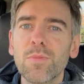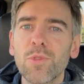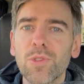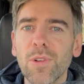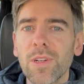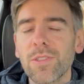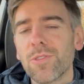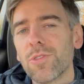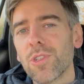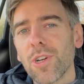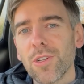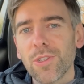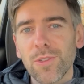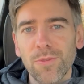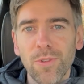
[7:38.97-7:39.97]
try and
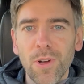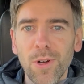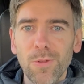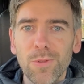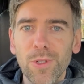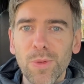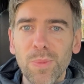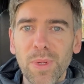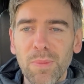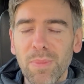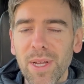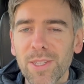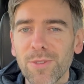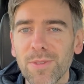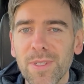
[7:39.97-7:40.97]
charge you for a whole new big
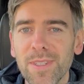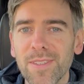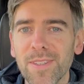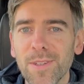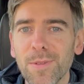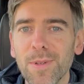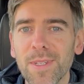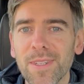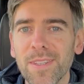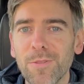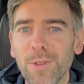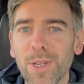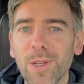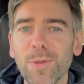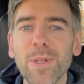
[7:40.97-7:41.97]
battery. So if
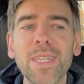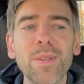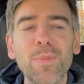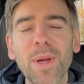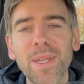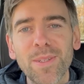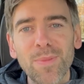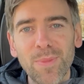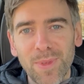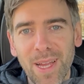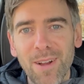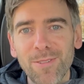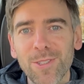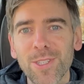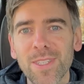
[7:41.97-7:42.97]
you go to independent
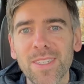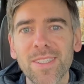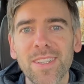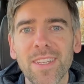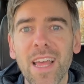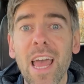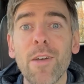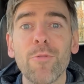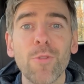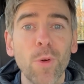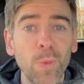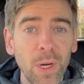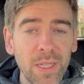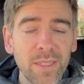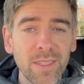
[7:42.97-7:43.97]
garages, Hevera
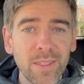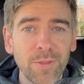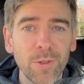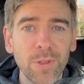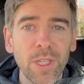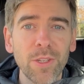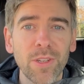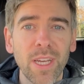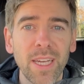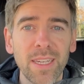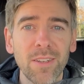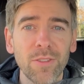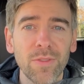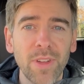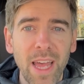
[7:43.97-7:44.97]
ones, if you're in the
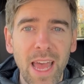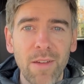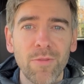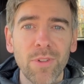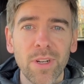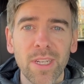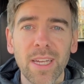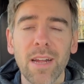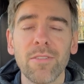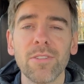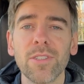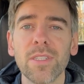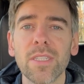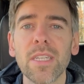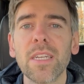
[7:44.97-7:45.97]
UK, look for Hevera
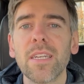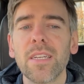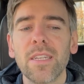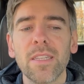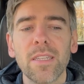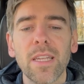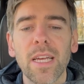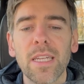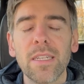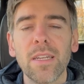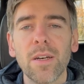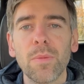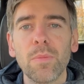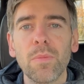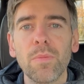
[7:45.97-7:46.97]
garages,
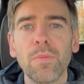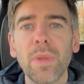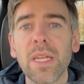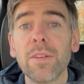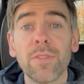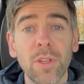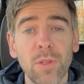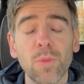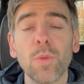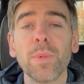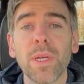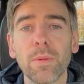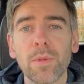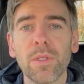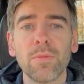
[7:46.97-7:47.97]
then many of those will
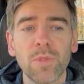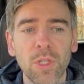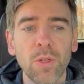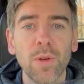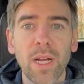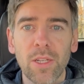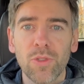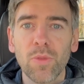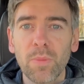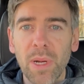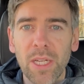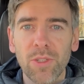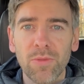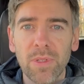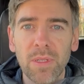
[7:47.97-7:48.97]
be able to do actual
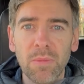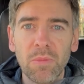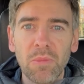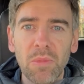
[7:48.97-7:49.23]
battery